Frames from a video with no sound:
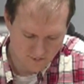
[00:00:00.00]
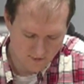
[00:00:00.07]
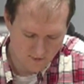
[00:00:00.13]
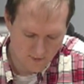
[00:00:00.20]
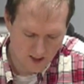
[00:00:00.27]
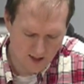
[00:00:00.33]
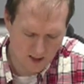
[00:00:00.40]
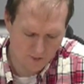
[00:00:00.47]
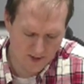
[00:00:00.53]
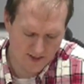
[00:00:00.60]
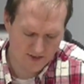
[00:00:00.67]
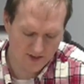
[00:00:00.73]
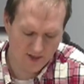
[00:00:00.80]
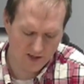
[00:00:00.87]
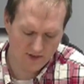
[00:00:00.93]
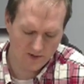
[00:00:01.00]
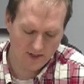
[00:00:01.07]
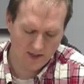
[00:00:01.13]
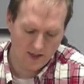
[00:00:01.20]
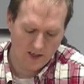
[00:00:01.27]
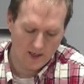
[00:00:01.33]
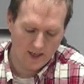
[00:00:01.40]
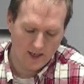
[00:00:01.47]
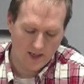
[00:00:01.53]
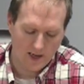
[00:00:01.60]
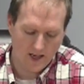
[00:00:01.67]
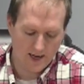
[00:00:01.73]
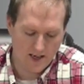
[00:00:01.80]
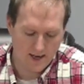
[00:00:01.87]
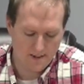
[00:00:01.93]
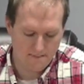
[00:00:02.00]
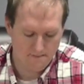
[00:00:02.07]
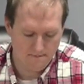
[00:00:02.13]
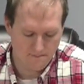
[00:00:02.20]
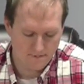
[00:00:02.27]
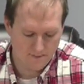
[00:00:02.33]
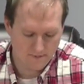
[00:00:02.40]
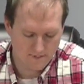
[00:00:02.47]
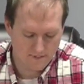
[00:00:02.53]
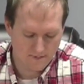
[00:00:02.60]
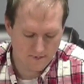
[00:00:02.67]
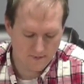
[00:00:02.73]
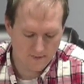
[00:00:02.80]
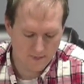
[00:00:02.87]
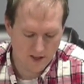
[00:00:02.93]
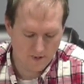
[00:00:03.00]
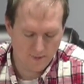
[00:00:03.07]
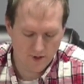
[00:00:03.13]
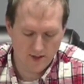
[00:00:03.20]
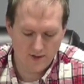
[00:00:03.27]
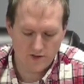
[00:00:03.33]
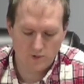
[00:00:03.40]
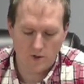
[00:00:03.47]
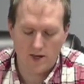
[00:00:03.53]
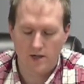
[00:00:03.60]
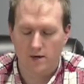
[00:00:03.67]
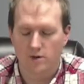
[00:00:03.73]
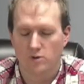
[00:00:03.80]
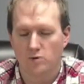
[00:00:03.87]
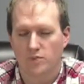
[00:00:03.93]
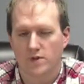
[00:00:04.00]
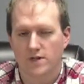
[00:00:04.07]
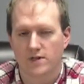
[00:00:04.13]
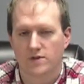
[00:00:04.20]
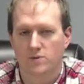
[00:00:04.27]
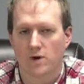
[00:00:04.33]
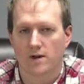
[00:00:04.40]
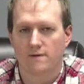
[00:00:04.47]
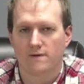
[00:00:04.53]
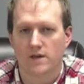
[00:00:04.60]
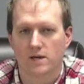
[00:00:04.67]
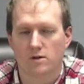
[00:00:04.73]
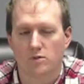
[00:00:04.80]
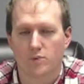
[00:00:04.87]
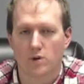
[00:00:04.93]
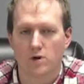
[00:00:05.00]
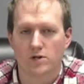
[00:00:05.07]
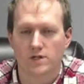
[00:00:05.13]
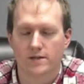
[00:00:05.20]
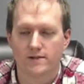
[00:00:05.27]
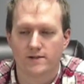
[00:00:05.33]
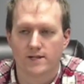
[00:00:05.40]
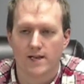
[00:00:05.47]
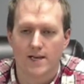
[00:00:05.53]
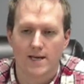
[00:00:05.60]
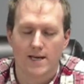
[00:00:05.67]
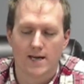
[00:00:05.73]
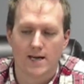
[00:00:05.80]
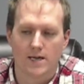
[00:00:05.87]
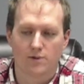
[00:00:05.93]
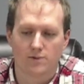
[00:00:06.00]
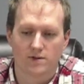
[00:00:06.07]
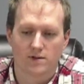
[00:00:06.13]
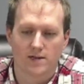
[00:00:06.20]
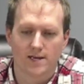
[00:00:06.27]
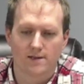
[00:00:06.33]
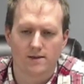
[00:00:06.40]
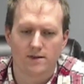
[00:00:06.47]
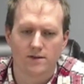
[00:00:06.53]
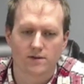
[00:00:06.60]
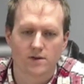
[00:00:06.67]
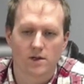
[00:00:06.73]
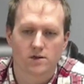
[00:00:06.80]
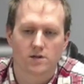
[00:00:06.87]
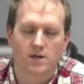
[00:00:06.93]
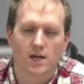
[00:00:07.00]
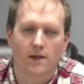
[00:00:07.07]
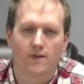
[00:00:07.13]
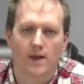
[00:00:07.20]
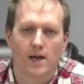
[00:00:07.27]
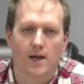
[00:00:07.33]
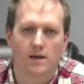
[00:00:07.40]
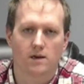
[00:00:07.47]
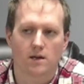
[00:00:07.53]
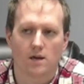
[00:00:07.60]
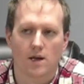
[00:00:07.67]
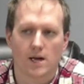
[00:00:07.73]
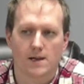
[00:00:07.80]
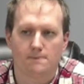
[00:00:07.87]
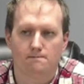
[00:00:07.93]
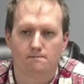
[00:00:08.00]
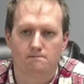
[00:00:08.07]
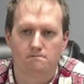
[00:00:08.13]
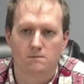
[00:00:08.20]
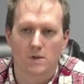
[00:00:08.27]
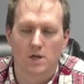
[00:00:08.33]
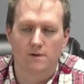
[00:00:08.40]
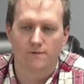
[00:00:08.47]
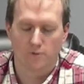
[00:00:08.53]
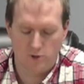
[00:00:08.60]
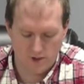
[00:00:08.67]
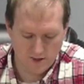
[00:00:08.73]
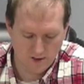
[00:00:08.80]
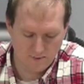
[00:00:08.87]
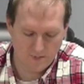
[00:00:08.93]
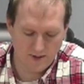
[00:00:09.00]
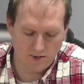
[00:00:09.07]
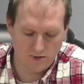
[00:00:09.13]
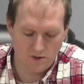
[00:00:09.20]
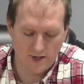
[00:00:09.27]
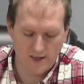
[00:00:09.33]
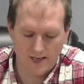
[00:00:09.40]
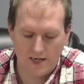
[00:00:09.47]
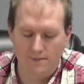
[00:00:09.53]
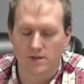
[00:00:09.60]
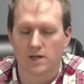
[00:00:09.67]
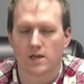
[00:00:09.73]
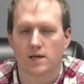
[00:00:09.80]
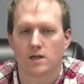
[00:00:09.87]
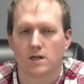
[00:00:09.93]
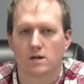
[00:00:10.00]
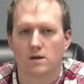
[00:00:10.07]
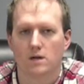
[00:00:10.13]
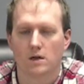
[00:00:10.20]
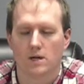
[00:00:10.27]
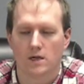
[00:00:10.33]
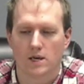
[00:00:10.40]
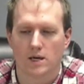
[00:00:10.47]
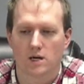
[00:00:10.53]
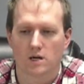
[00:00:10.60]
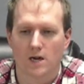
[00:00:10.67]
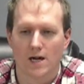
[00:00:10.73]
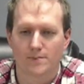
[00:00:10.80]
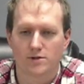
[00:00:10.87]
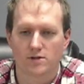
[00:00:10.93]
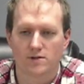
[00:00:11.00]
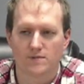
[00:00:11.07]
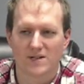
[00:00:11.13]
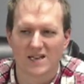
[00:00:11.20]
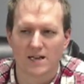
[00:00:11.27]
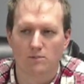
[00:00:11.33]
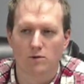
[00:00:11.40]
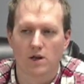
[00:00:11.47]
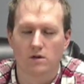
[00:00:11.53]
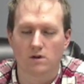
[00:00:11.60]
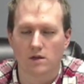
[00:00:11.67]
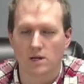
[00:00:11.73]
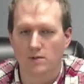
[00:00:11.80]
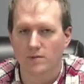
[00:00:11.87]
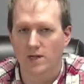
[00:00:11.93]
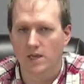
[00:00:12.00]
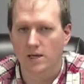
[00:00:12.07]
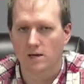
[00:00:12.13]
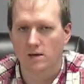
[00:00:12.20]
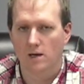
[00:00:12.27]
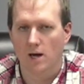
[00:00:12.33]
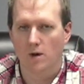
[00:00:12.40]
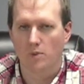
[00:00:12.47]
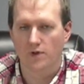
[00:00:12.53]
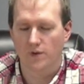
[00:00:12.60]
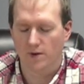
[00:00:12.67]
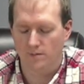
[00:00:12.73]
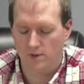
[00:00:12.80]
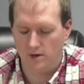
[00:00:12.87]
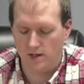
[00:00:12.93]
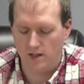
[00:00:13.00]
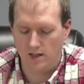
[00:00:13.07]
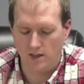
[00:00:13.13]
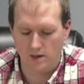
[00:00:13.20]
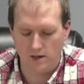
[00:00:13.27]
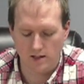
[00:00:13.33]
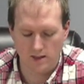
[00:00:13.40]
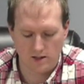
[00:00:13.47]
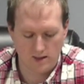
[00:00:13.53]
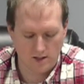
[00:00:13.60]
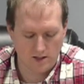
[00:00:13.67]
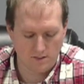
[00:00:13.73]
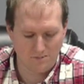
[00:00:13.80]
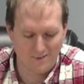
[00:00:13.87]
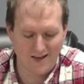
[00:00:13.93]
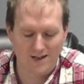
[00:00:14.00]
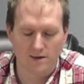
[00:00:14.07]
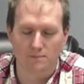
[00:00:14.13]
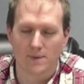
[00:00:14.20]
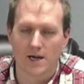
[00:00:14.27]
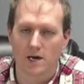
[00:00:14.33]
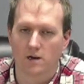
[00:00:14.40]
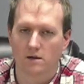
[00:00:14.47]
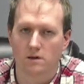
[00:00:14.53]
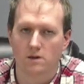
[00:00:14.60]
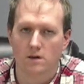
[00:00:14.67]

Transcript: We discussed a new police squad vehicle purchase. There was a lengthy discussion on that. Unfortunately, due to the time of the year, our options became rather limited with some of the make and model